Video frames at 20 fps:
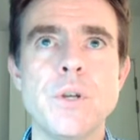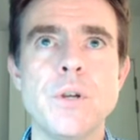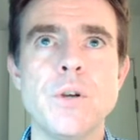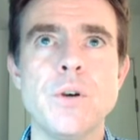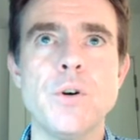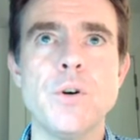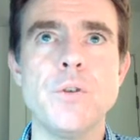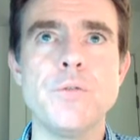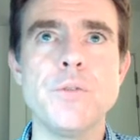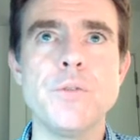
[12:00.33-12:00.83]

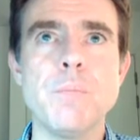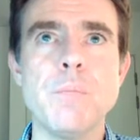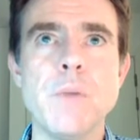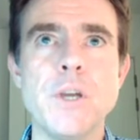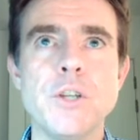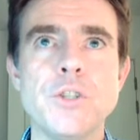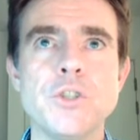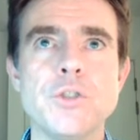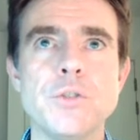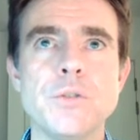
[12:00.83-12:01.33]
of the
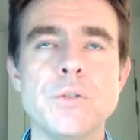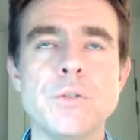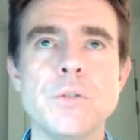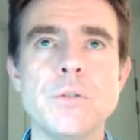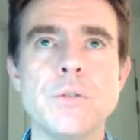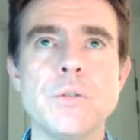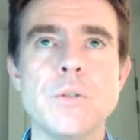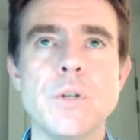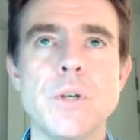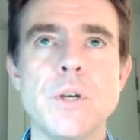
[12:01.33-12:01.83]
measured
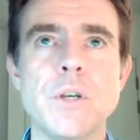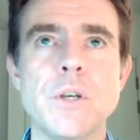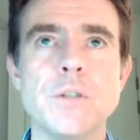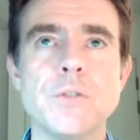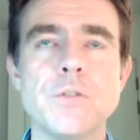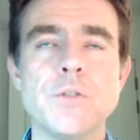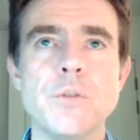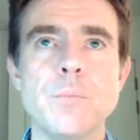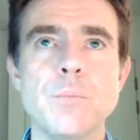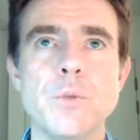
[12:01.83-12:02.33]

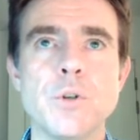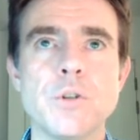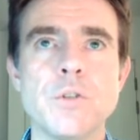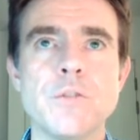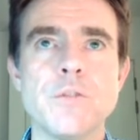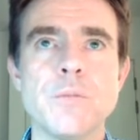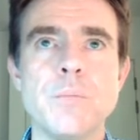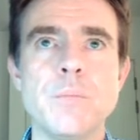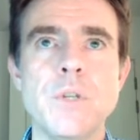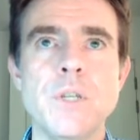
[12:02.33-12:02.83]
to the model of
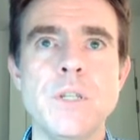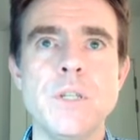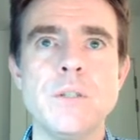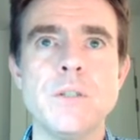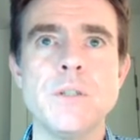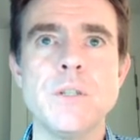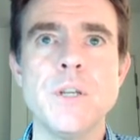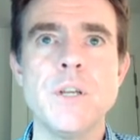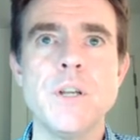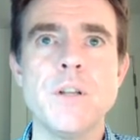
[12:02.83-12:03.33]
the
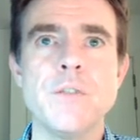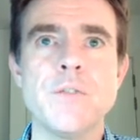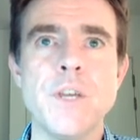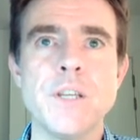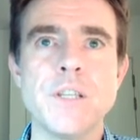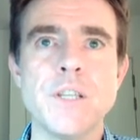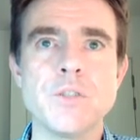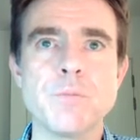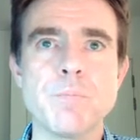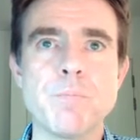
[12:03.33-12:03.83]
mean.
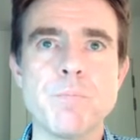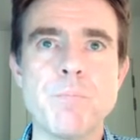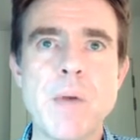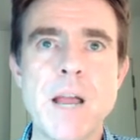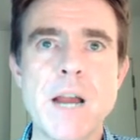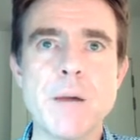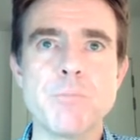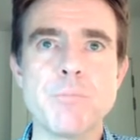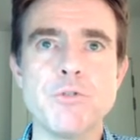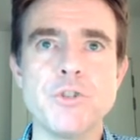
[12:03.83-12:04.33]
That gets
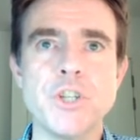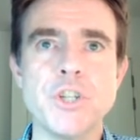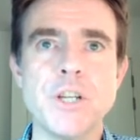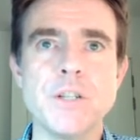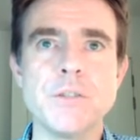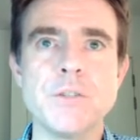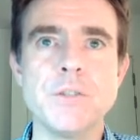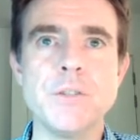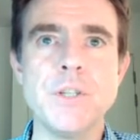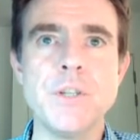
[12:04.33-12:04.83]
back
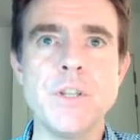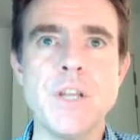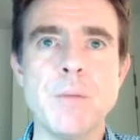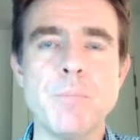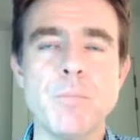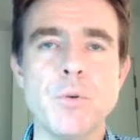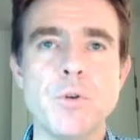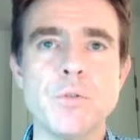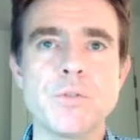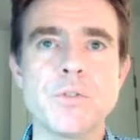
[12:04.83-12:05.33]
projected in that
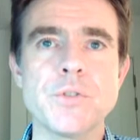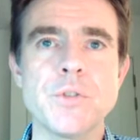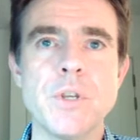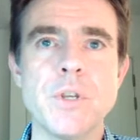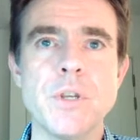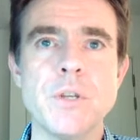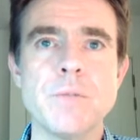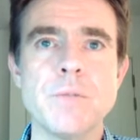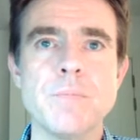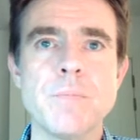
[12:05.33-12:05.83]
box
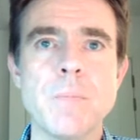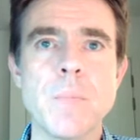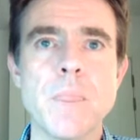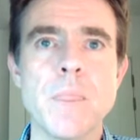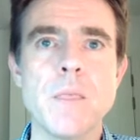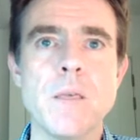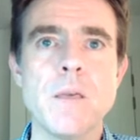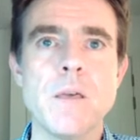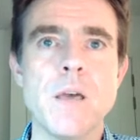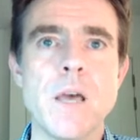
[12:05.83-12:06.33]
there.
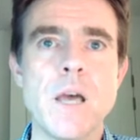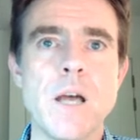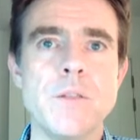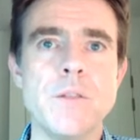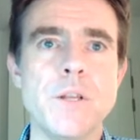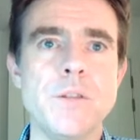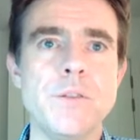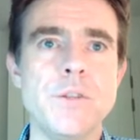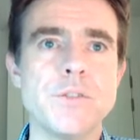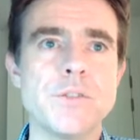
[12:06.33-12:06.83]
And
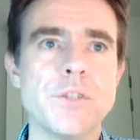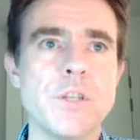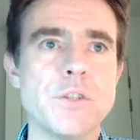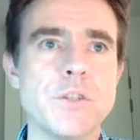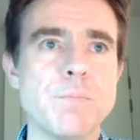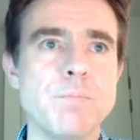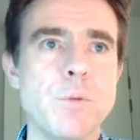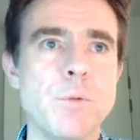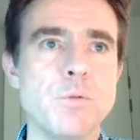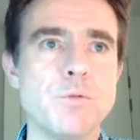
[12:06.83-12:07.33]
then this
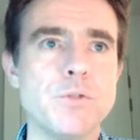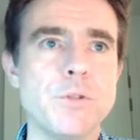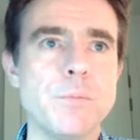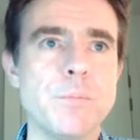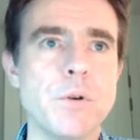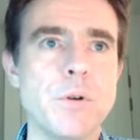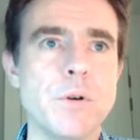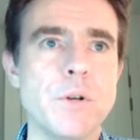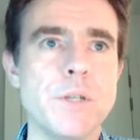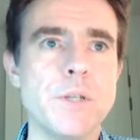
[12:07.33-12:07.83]
gets
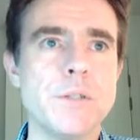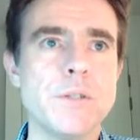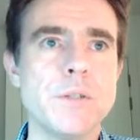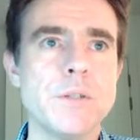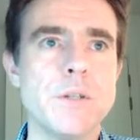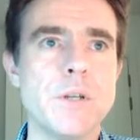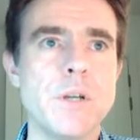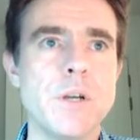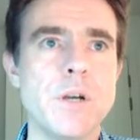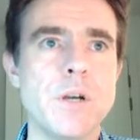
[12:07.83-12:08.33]
multiplied
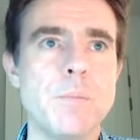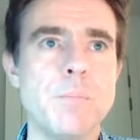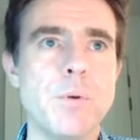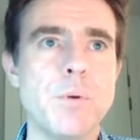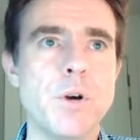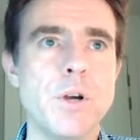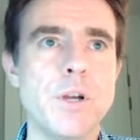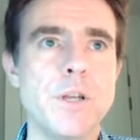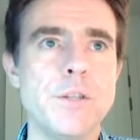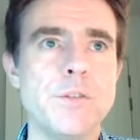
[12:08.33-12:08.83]

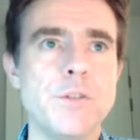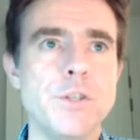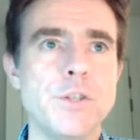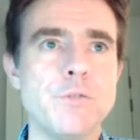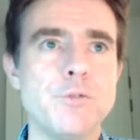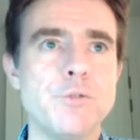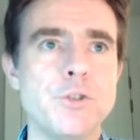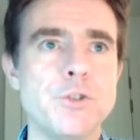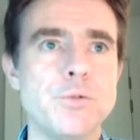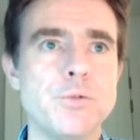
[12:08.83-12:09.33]
by the
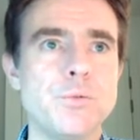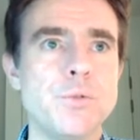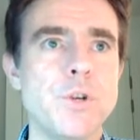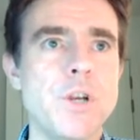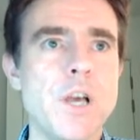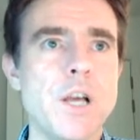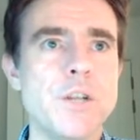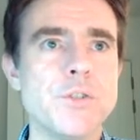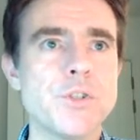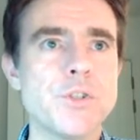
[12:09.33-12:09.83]
original.
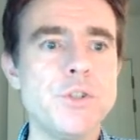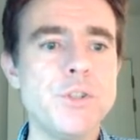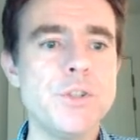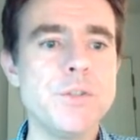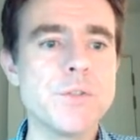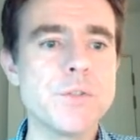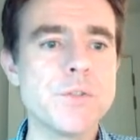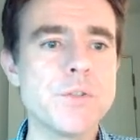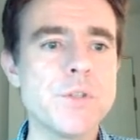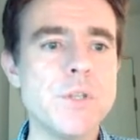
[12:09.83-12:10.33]
And so you
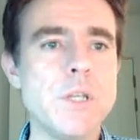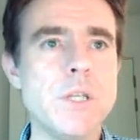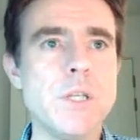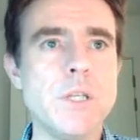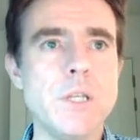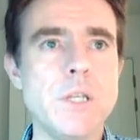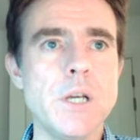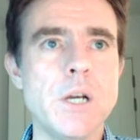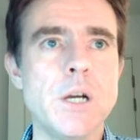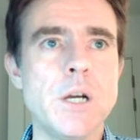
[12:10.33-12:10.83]
can
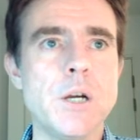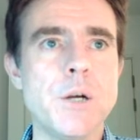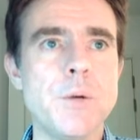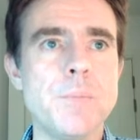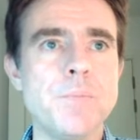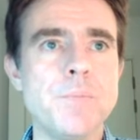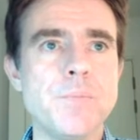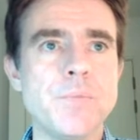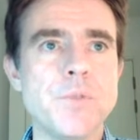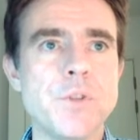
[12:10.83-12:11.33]
see
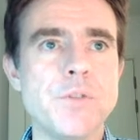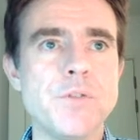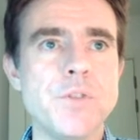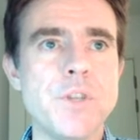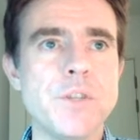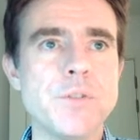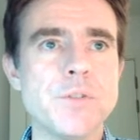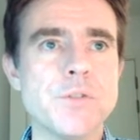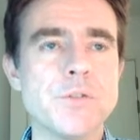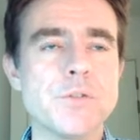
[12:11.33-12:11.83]
that
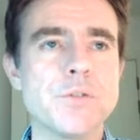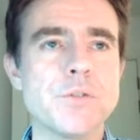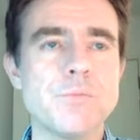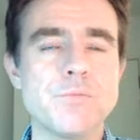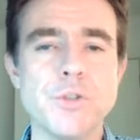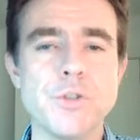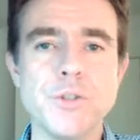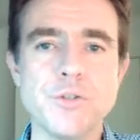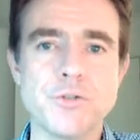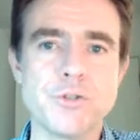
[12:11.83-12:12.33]
this
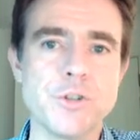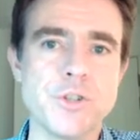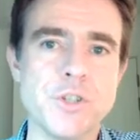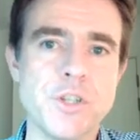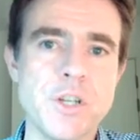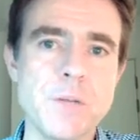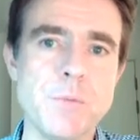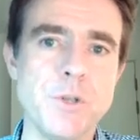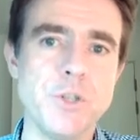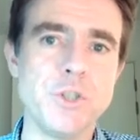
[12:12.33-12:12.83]
reconstructed
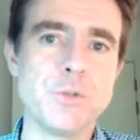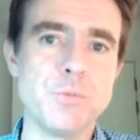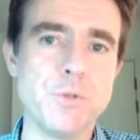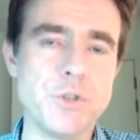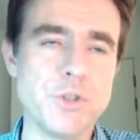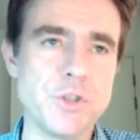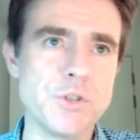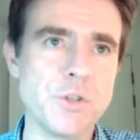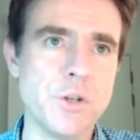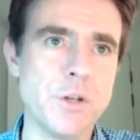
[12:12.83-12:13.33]
image,
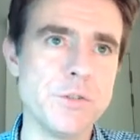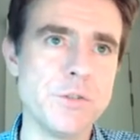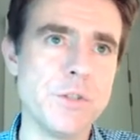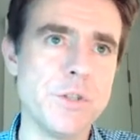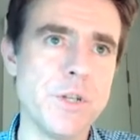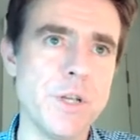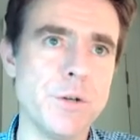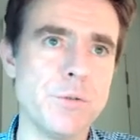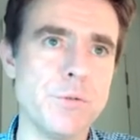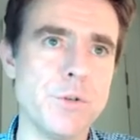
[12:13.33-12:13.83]
which started
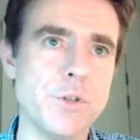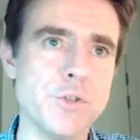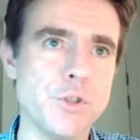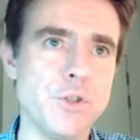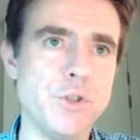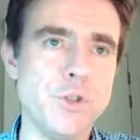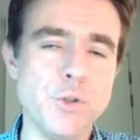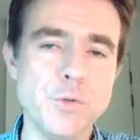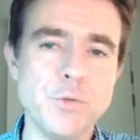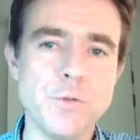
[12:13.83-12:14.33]
out as a
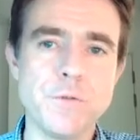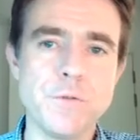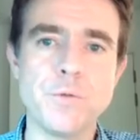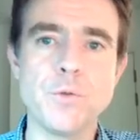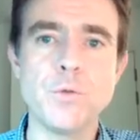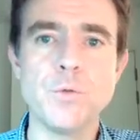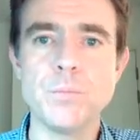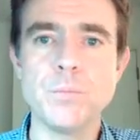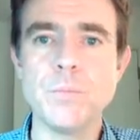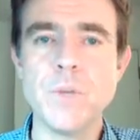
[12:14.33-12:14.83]

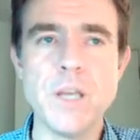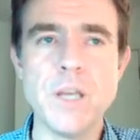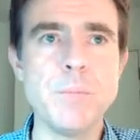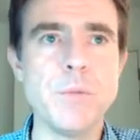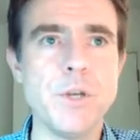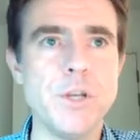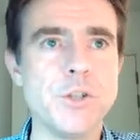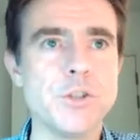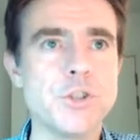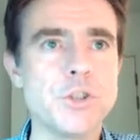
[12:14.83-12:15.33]
uniform
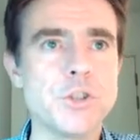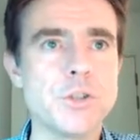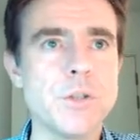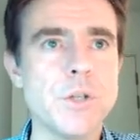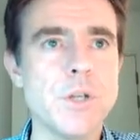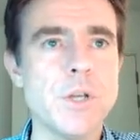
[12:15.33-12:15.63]
image,